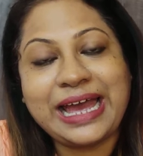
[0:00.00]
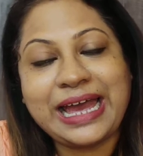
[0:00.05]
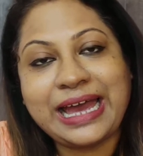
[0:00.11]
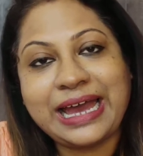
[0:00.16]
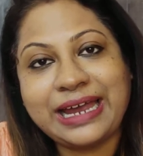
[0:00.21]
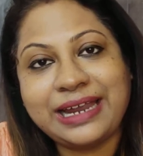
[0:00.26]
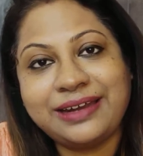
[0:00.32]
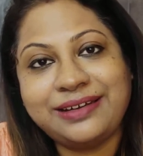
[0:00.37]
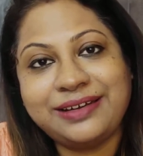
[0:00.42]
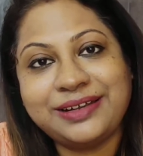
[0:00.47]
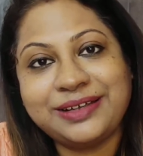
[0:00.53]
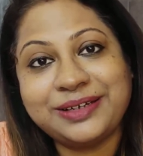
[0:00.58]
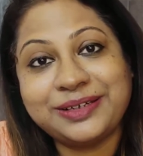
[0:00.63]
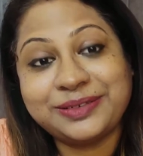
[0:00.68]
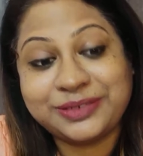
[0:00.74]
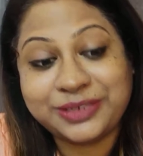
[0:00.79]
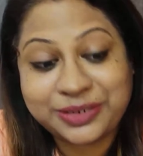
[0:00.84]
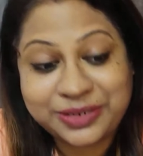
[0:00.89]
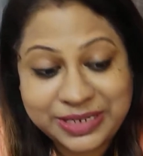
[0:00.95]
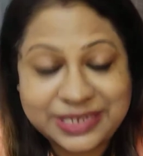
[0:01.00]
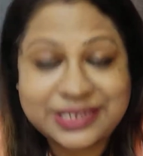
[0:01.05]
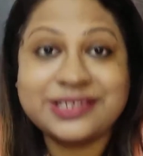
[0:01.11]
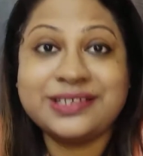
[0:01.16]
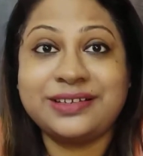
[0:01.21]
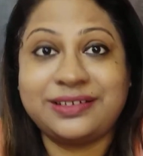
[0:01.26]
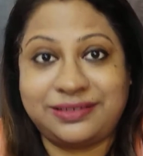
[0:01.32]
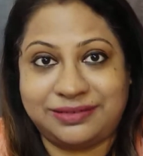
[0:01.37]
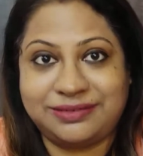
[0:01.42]
And the
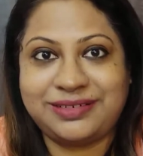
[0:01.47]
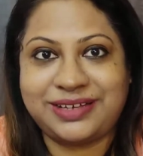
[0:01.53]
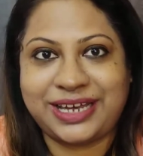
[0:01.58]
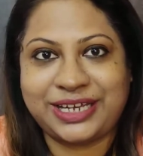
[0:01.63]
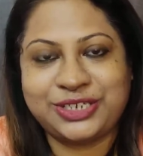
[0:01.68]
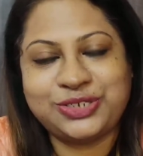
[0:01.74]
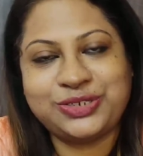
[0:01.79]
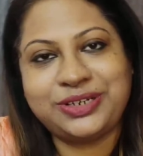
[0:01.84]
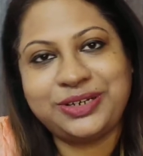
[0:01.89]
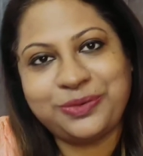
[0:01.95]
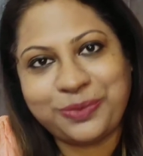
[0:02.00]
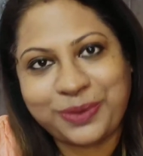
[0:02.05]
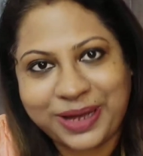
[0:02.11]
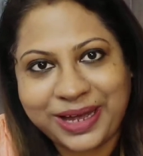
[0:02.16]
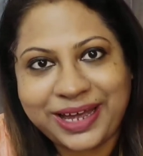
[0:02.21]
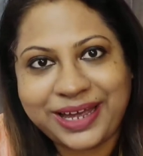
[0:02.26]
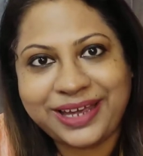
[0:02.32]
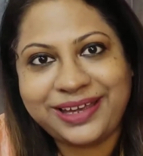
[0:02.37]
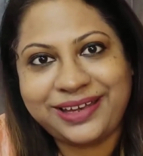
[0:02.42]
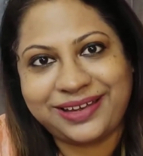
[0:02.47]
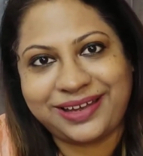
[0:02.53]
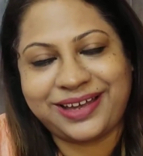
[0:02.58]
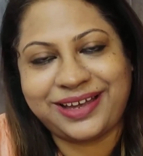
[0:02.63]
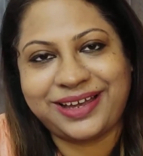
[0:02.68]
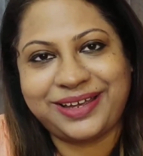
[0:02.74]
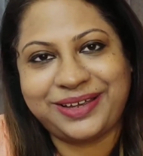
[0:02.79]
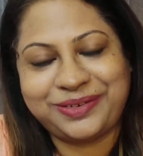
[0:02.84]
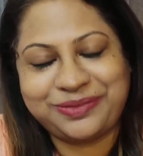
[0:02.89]
reason actually why
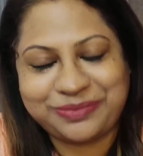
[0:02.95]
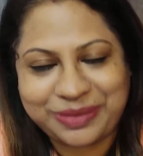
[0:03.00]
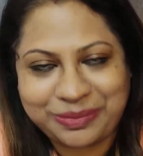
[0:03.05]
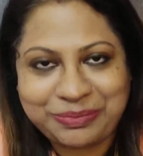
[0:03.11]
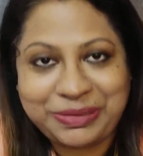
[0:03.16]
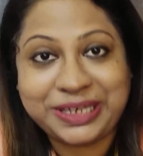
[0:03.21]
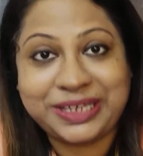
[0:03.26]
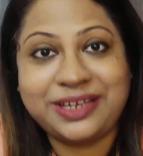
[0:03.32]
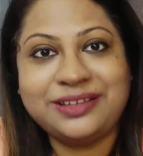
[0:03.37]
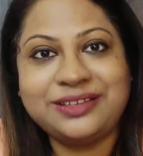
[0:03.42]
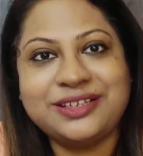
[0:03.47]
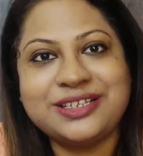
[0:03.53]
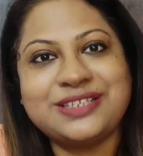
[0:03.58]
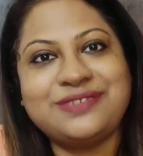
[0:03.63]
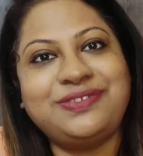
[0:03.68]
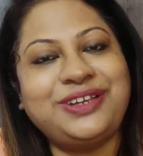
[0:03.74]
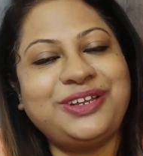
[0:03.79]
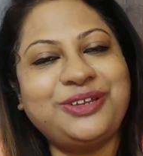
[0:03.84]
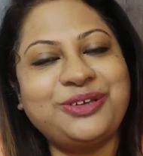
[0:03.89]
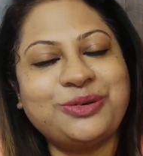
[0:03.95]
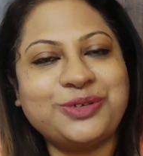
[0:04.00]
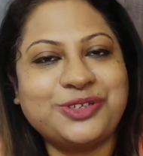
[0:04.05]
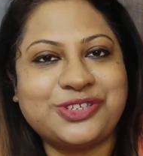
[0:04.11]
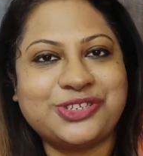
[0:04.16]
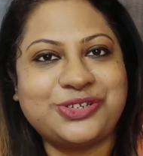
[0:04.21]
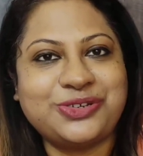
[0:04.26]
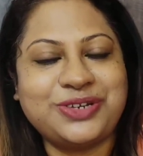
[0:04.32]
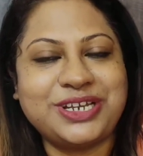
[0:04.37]
I am making this video
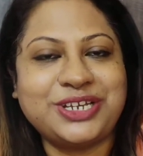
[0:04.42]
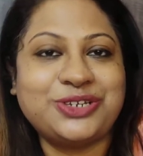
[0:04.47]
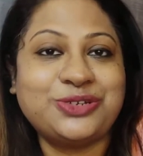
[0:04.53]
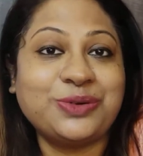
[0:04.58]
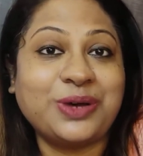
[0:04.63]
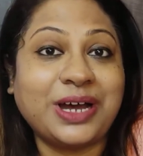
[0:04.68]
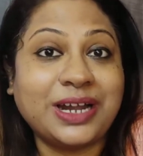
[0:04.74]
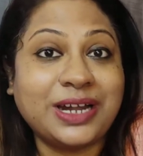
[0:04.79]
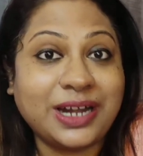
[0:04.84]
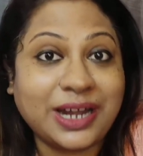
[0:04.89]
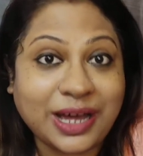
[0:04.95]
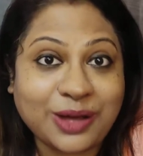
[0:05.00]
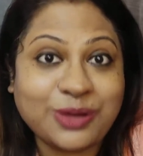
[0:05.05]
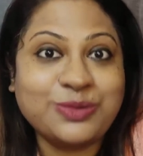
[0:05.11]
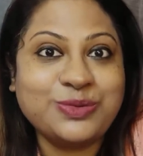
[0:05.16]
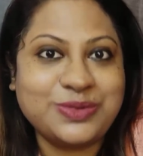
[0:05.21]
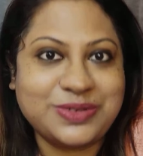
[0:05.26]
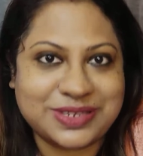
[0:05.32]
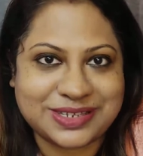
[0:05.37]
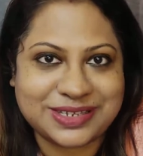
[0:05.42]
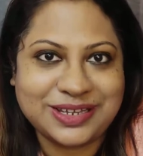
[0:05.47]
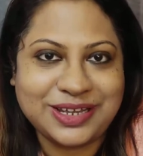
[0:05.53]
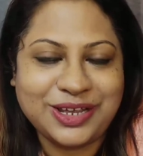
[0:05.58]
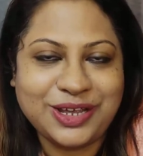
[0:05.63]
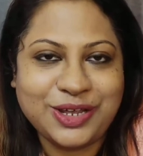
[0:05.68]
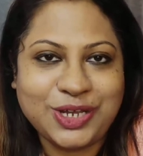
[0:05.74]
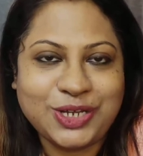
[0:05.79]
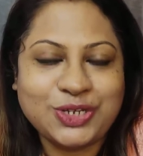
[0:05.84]
is today to announce
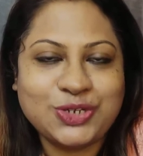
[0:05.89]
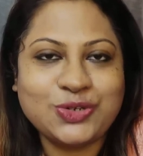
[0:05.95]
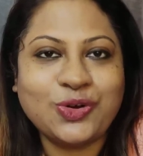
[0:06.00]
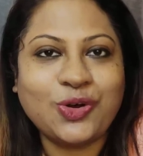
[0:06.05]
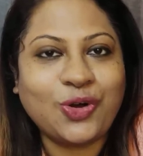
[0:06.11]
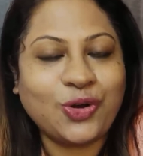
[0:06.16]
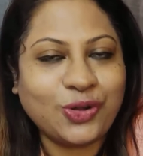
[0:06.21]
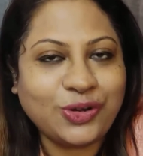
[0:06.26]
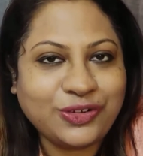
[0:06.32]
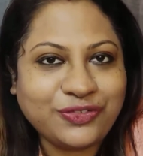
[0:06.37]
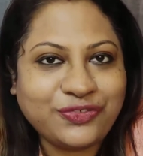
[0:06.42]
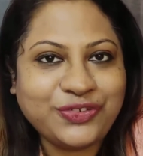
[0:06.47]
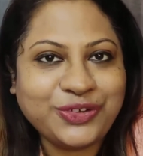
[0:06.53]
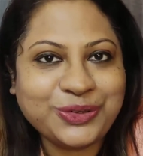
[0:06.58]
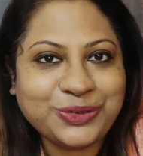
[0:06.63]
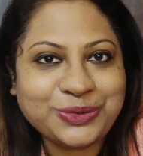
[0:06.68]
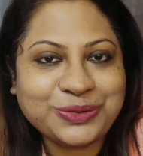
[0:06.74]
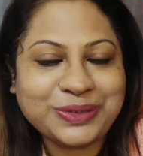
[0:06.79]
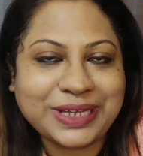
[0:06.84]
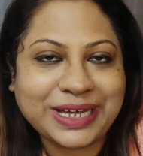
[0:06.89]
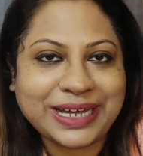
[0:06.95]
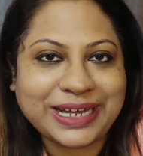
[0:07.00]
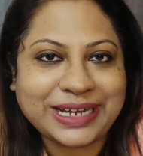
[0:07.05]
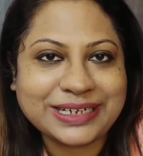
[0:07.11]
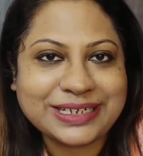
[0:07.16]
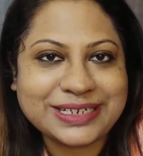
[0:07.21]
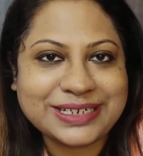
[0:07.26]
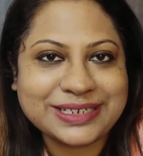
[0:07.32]
to all of you
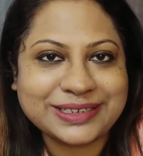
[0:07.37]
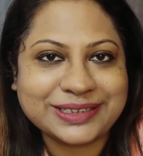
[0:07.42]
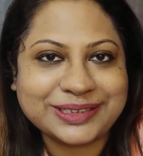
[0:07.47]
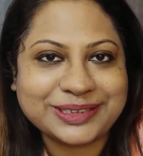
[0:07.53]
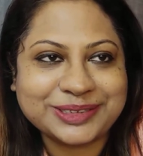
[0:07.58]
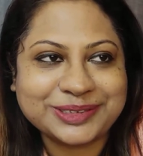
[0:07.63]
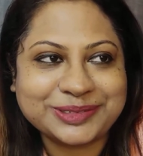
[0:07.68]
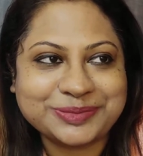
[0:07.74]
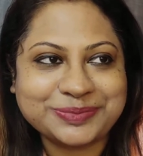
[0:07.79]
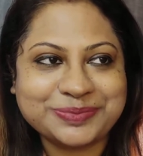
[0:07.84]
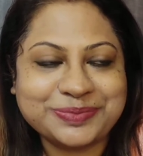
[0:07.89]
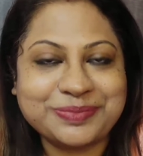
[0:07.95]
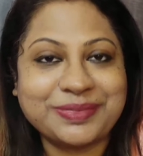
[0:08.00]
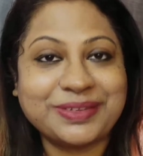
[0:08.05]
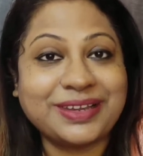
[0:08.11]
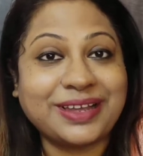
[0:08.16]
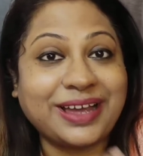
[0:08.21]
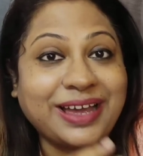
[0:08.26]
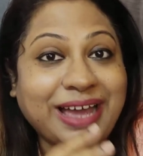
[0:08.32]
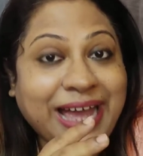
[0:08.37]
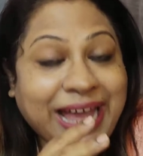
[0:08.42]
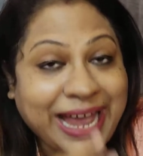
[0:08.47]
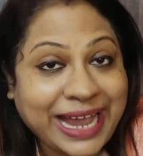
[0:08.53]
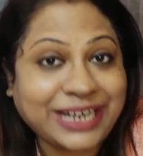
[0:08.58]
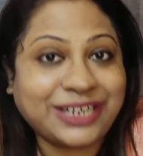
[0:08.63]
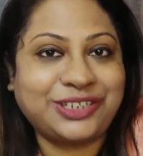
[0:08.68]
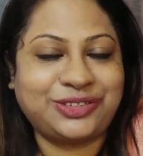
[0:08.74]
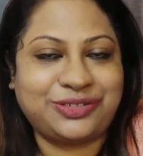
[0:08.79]
that
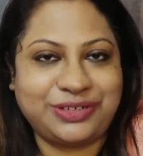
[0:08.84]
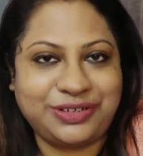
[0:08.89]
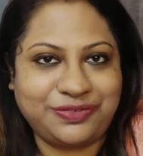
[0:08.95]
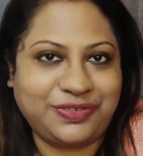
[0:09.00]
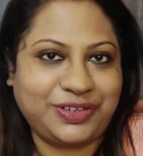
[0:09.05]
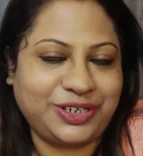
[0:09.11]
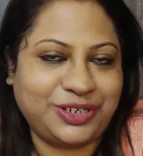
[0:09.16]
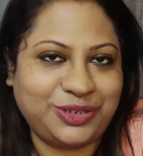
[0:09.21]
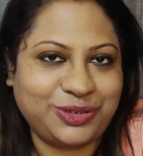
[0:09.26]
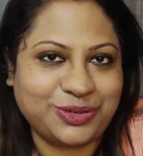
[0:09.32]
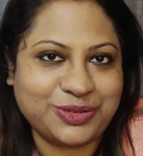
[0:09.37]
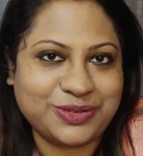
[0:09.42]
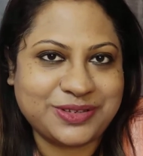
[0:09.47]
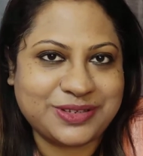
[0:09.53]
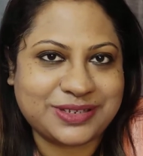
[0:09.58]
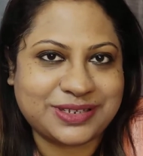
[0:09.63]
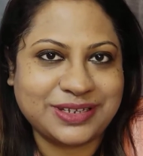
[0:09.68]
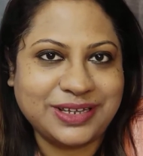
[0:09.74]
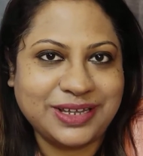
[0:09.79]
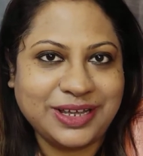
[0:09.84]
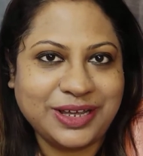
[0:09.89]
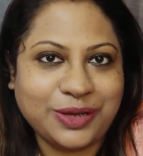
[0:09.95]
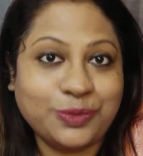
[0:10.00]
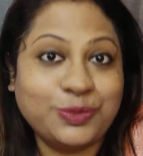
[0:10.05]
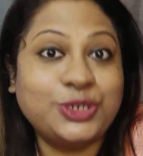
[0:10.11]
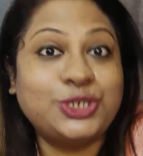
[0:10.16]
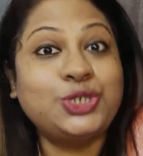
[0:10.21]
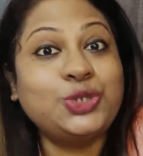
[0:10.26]
Act 3 videos,
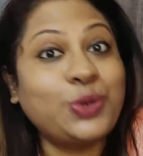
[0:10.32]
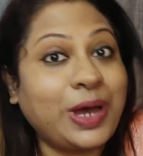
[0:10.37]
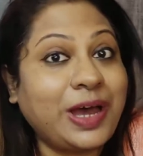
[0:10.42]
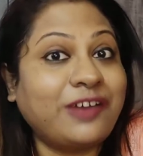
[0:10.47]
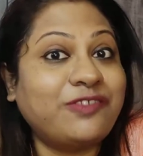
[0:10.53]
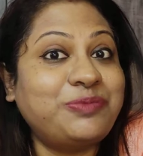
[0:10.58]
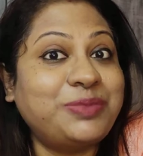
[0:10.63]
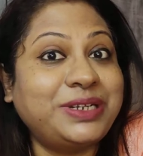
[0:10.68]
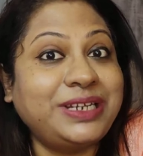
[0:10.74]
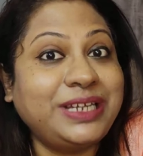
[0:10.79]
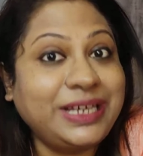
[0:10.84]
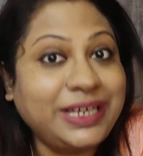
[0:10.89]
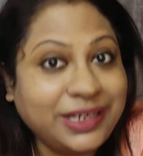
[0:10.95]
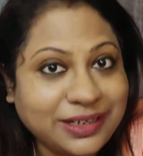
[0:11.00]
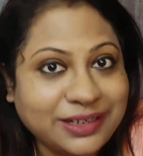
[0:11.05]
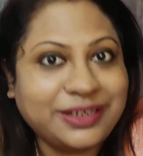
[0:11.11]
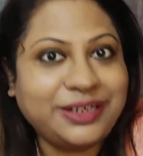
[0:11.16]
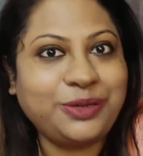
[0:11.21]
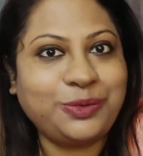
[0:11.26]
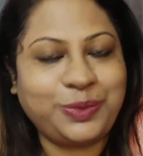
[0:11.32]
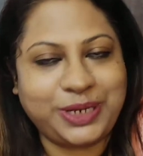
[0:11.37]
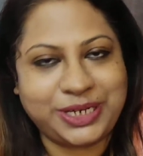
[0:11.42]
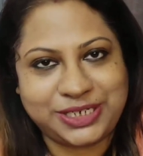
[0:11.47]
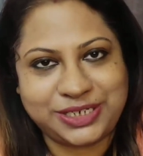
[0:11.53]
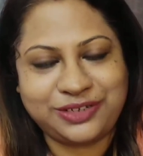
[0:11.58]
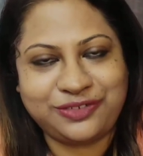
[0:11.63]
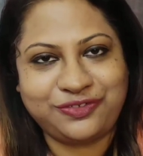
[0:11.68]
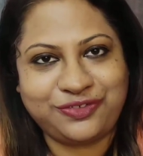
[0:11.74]
which you have been eagerly
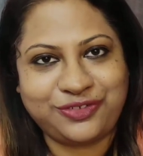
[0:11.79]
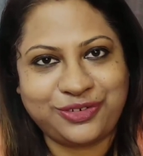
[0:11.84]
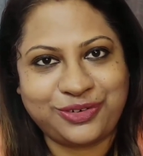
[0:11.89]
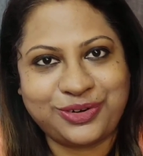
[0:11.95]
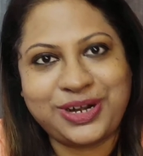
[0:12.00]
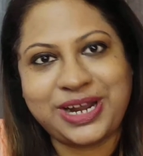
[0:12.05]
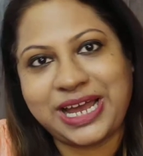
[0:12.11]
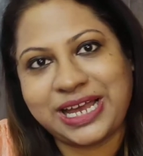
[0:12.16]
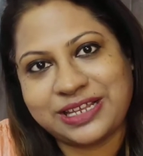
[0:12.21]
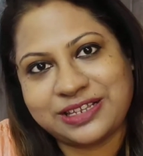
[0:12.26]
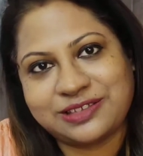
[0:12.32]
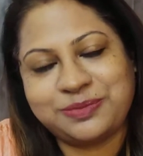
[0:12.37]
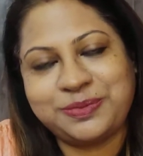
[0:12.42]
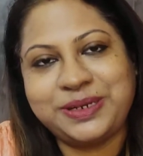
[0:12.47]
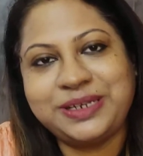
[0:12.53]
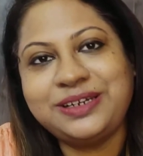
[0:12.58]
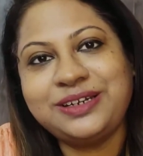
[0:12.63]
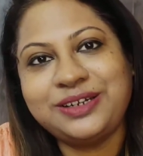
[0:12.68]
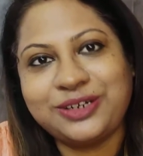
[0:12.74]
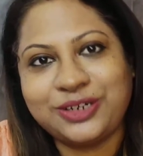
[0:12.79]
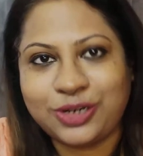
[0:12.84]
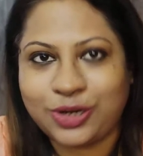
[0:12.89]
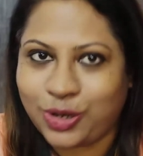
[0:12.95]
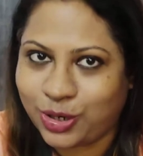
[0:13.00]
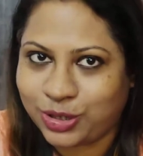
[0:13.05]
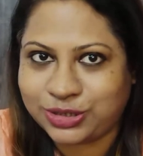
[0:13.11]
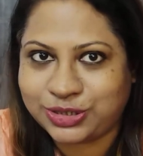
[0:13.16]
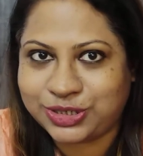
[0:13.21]
waiting for, has been
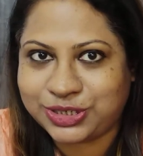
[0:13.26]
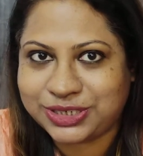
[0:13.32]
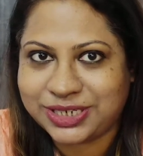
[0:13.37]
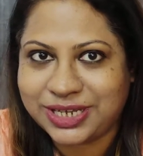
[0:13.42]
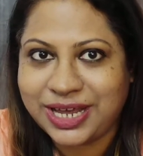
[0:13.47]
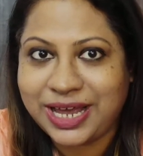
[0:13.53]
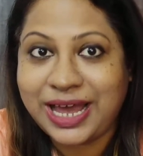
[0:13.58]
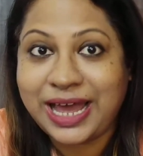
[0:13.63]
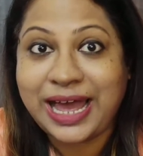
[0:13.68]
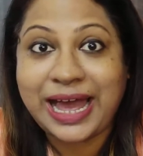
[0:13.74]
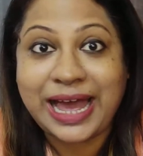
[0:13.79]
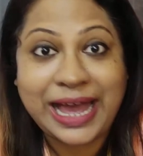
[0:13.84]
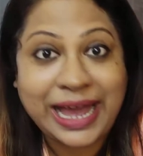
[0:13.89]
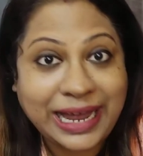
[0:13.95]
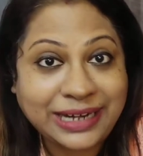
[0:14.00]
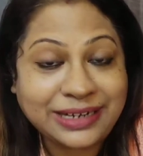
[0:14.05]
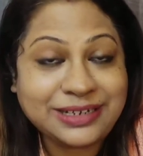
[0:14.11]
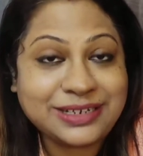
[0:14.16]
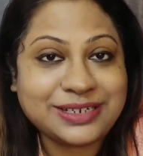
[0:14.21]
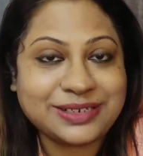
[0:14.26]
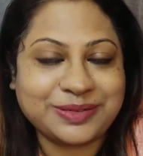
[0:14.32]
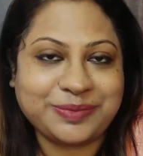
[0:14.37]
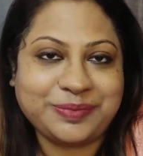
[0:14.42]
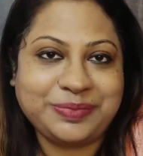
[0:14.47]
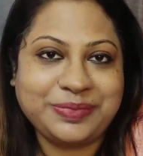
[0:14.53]
launched. And